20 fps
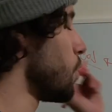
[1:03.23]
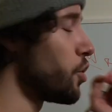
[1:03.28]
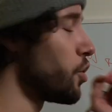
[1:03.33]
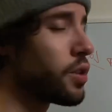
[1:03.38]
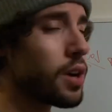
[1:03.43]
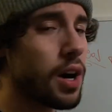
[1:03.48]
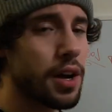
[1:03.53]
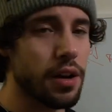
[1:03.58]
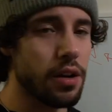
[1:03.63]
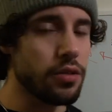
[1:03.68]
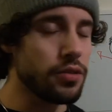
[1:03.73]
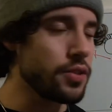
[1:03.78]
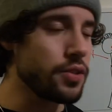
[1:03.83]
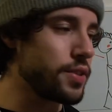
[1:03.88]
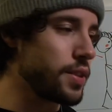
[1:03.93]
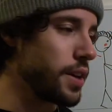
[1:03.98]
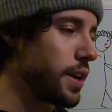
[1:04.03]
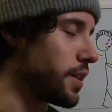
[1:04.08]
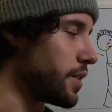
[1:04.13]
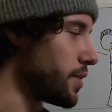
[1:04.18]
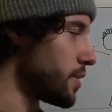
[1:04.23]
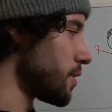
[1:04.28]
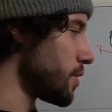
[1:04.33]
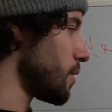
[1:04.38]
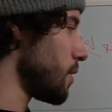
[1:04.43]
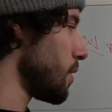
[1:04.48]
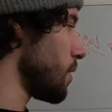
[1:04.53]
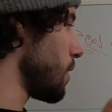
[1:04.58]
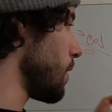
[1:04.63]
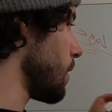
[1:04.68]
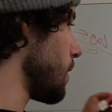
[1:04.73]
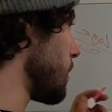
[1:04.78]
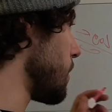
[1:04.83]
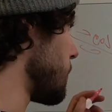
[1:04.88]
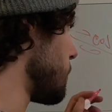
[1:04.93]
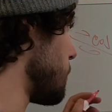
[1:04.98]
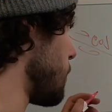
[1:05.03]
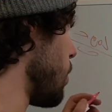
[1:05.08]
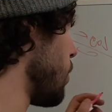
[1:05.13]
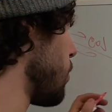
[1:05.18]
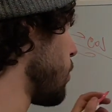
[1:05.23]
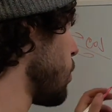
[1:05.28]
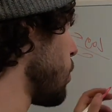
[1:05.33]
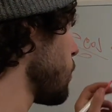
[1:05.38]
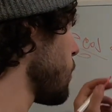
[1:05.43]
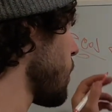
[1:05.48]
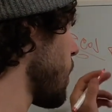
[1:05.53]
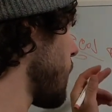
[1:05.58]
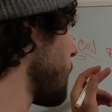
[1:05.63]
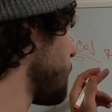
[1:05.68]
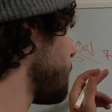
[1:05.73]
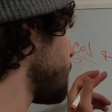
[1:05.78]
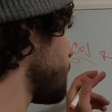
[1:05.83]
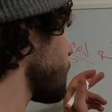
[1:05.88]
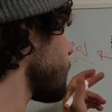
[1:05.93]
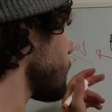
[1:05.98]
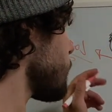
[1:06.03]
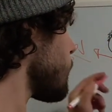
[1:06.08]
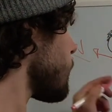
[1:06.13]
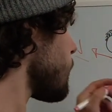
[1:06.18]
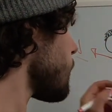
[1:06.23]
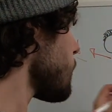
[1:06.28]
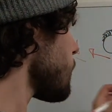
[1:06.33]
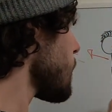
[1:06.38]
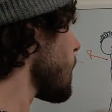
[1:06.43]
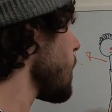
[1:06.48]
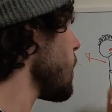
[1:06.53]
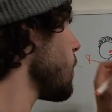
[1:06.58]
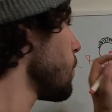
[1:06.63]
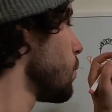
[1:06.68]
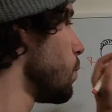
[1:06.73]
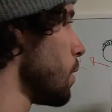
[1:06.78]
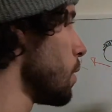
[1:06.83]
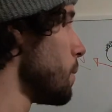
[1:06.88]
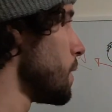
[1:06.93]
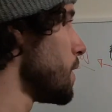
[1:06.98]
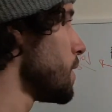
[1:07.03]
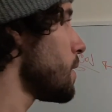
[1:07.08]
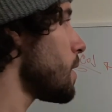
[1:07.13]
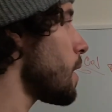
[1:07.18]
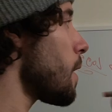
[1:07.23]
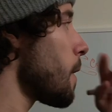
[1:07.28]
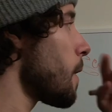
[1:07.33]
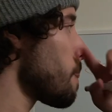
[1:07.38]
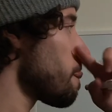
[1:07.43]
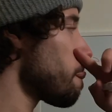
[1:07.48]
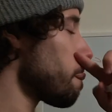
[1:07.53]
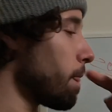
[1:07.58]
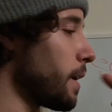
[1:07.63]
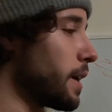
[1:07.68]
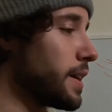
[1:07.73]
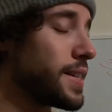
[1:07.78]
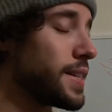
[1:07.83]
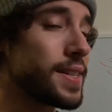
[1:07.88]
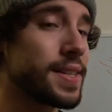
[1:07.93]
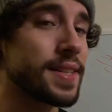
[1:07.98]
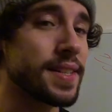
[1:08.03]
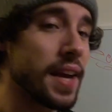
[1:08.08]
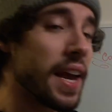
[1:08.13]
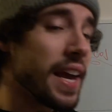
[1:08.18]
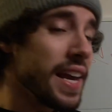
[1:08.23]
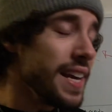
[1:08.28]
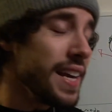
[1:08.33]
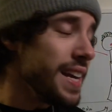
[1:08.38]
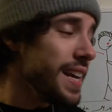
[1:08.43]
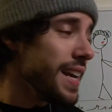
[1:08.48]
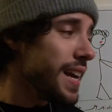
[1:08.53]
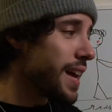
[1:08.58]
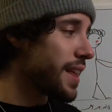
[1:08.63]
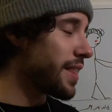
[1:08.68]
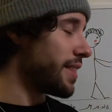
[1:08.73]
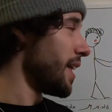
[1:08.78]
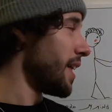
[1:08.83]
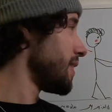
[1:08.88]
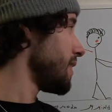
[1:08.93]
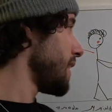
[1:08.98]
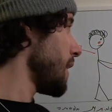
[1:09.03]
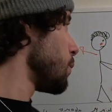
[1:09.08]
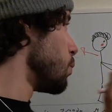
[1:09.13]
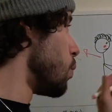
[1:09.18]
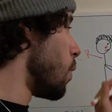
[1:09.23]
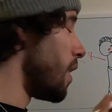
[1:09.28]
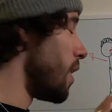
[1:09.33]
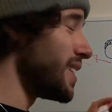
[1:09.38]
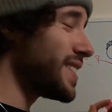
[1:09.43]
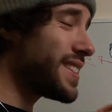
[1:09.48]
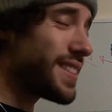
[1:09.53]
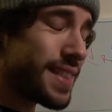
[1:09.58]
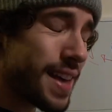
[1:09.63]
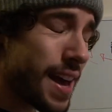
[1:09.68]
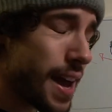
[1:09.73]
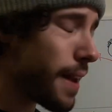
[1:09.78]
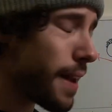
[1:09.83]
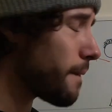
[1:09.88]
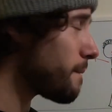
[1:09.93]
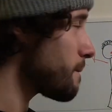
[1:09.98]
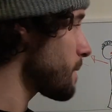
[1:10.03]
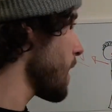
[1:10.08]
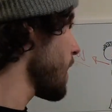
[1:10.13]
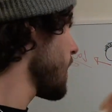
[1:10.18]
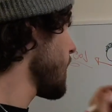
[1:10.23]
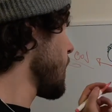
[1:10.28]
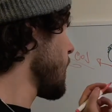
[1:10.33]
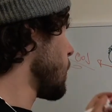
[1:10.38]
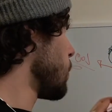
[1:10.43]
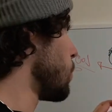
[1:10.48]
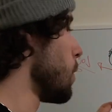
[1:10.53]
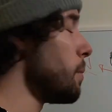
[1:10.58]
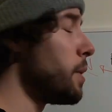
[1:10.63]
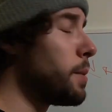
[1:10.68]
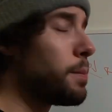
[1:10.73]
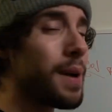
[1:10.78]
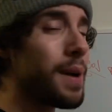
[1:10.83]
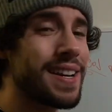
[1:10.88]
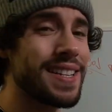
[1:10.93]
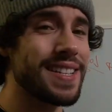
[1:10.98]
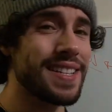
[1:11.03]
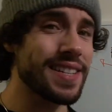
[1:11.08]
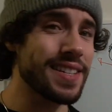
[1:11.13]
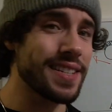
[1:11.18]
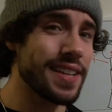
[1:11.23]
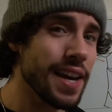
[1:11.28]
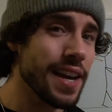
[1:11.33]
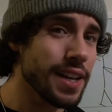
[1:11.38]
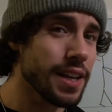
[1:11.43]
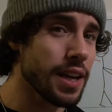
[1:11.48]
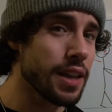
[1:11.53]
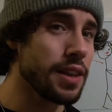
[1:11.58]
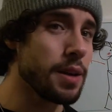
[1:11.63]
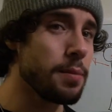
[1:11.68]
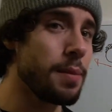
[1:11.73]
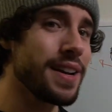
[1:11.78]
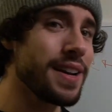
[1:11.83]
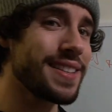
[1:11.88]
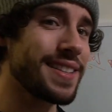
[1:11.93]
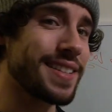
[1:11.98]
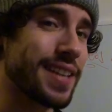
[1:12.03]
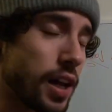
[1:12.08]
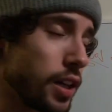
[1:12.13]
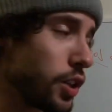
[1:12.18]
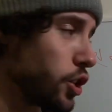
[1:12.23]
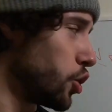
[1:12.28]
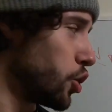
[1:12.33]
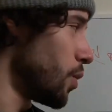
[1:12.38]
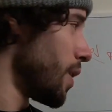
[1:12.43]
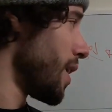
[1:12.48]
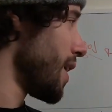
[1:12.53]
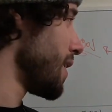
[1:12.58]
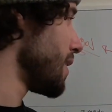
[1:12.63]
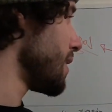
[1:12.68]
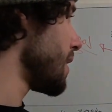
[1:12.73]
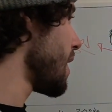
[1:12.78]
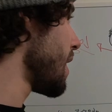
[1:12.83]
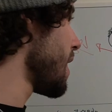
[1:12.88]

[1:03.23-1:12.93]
you gotta understand is, although women say that they want that, women might say and they might tell you, "Hey,